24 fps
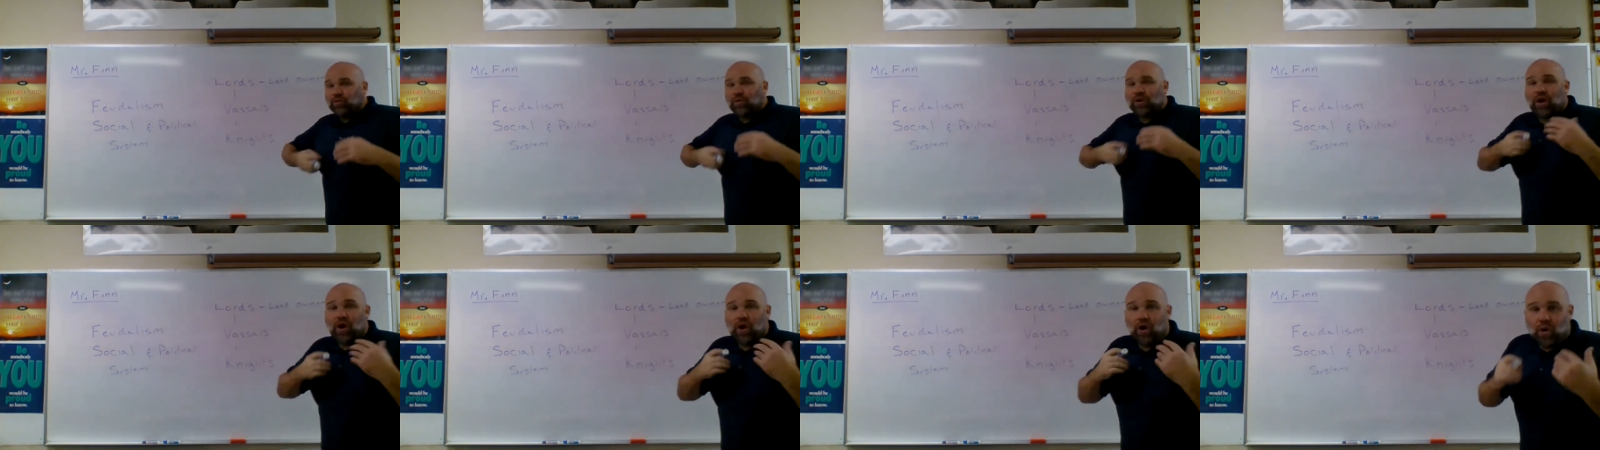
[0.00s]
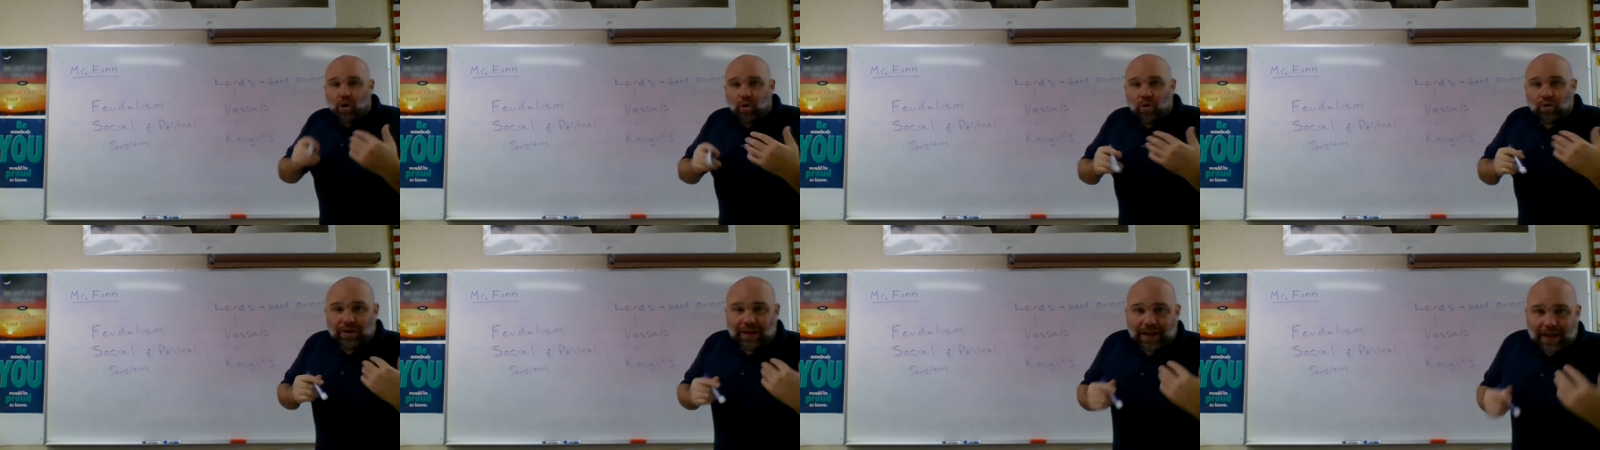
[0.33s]
would
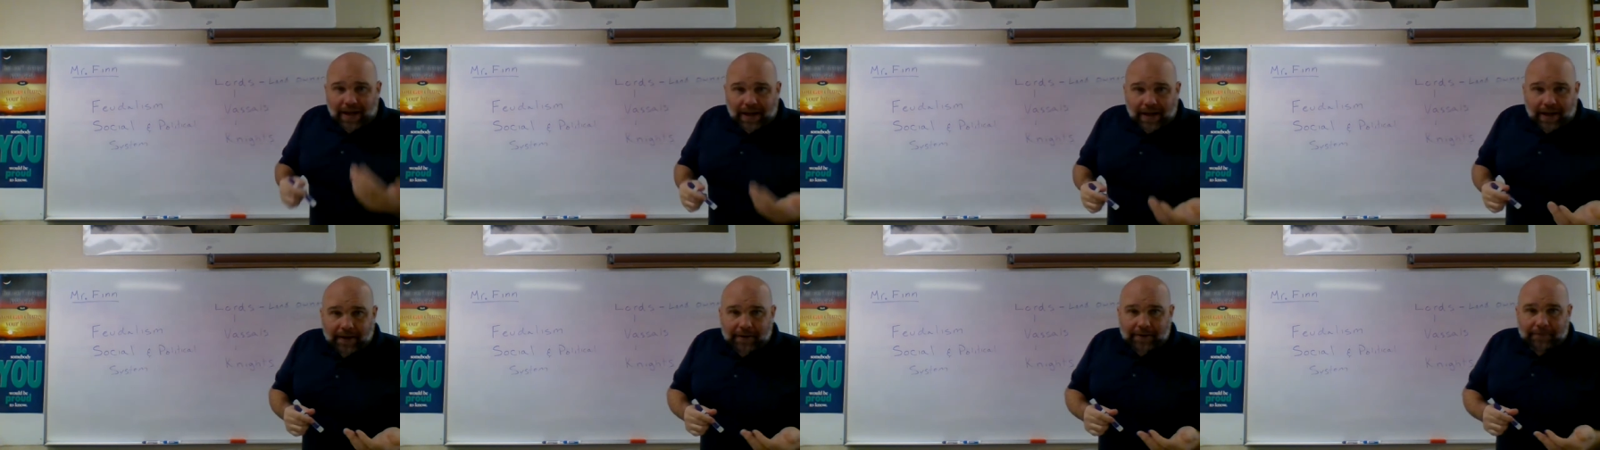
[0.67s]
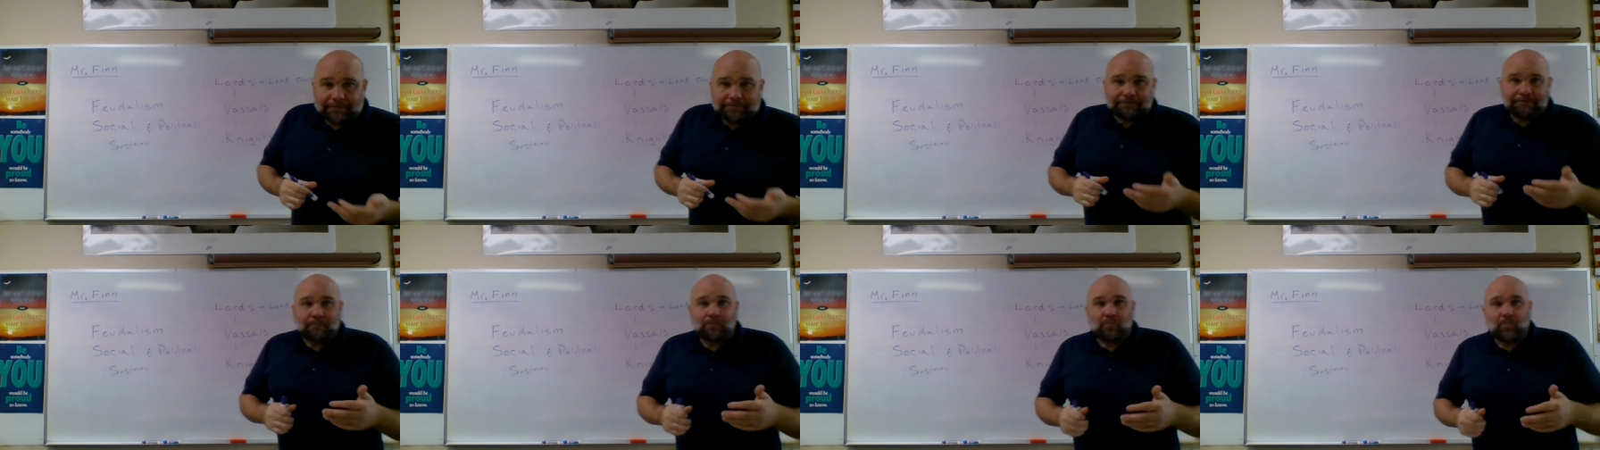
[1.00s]
own land
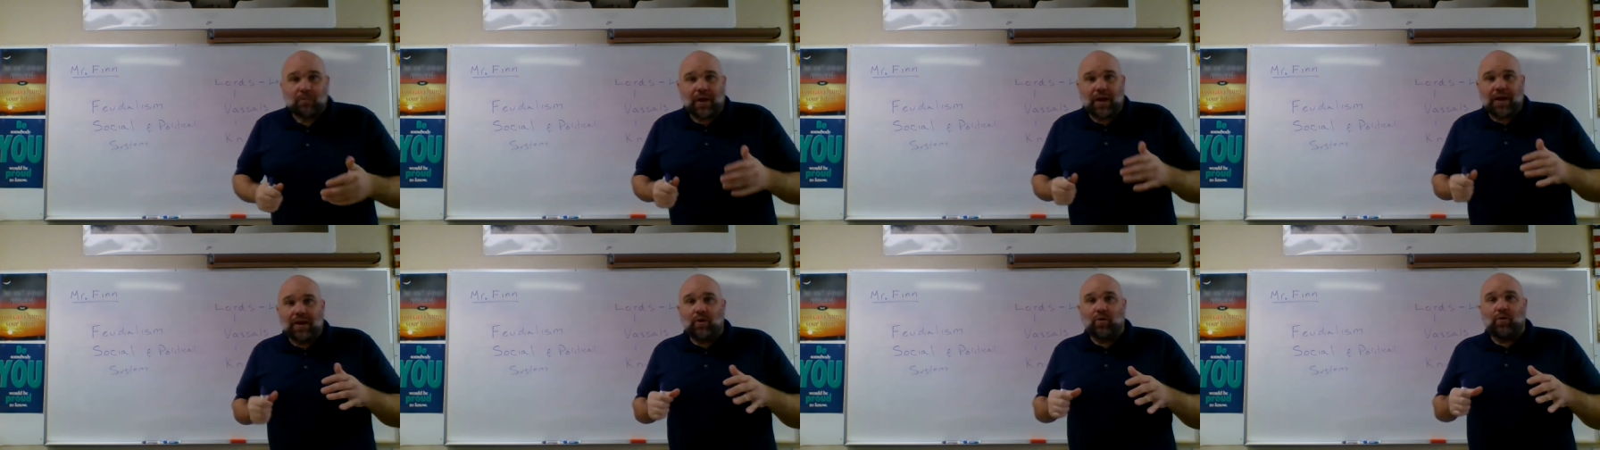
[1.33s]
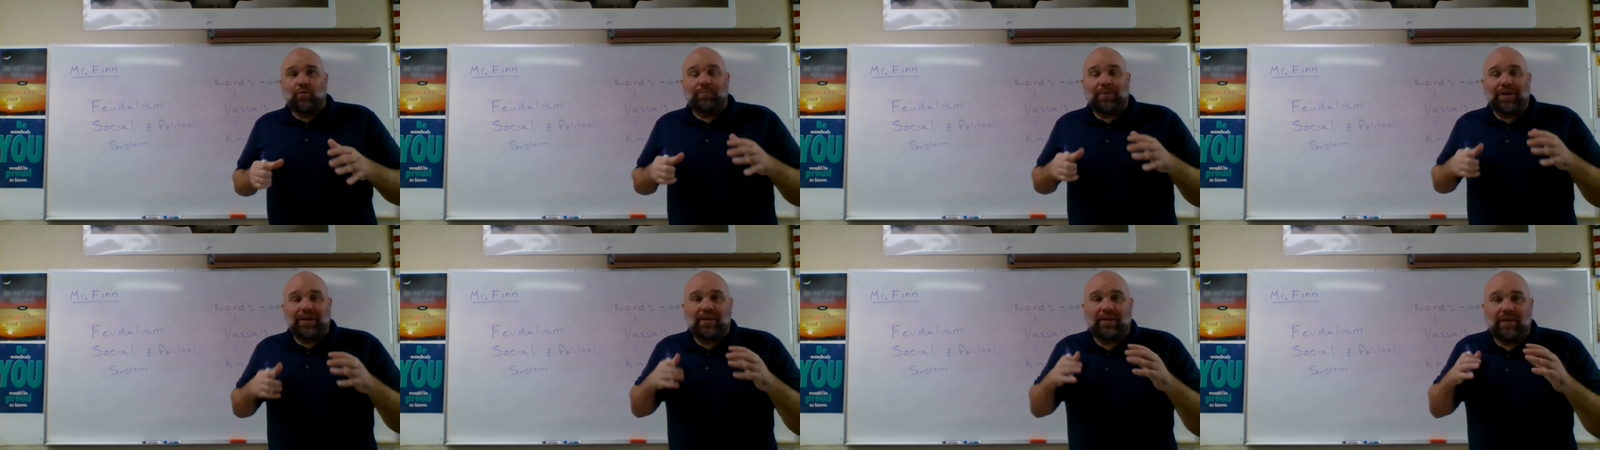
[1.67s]
and it
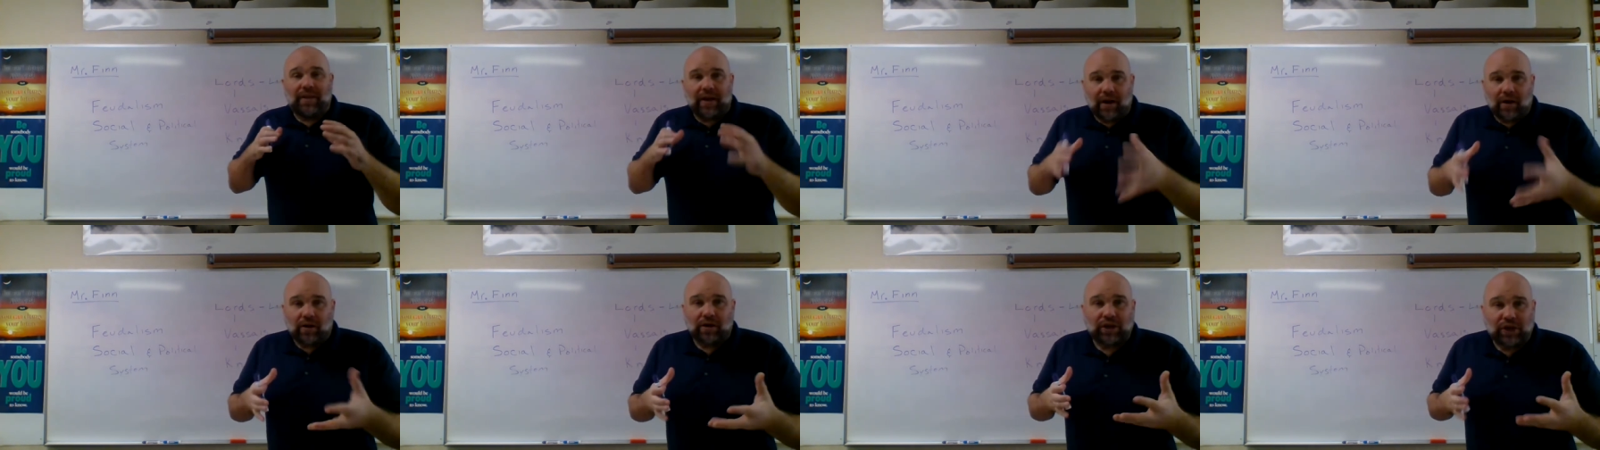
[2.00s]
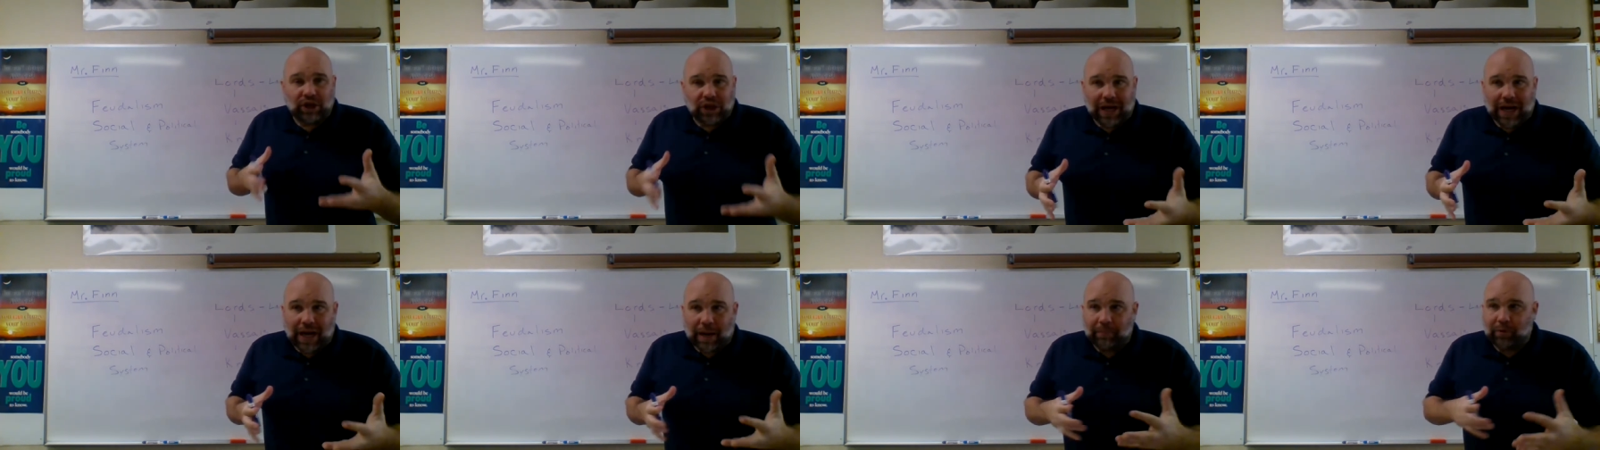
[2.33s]
would be their
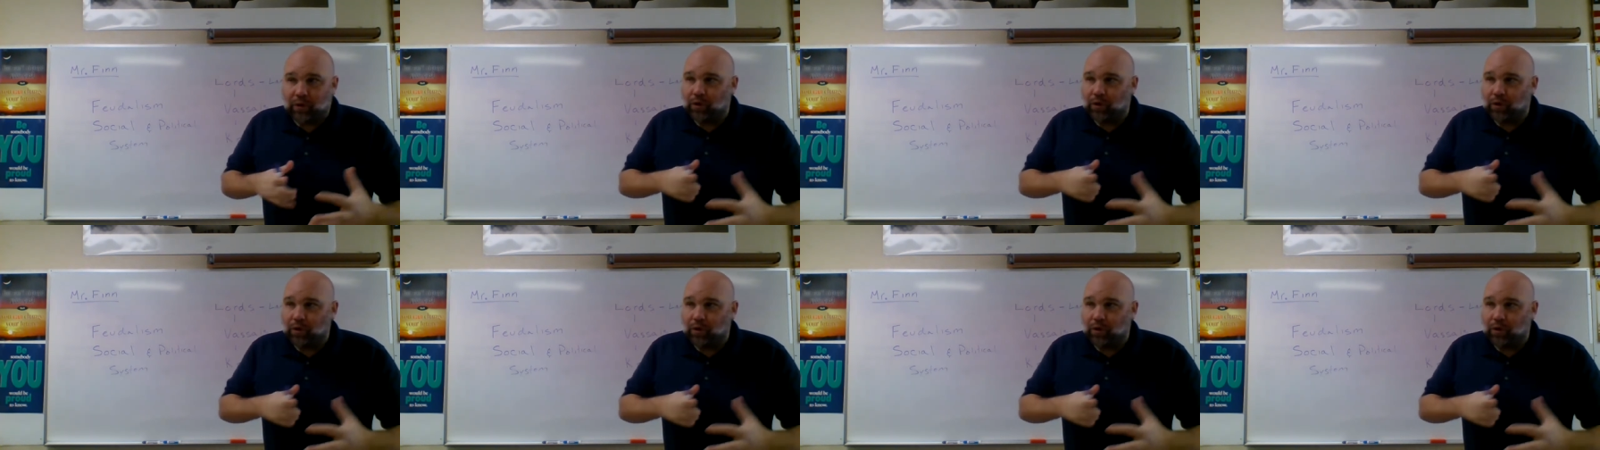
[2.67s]
job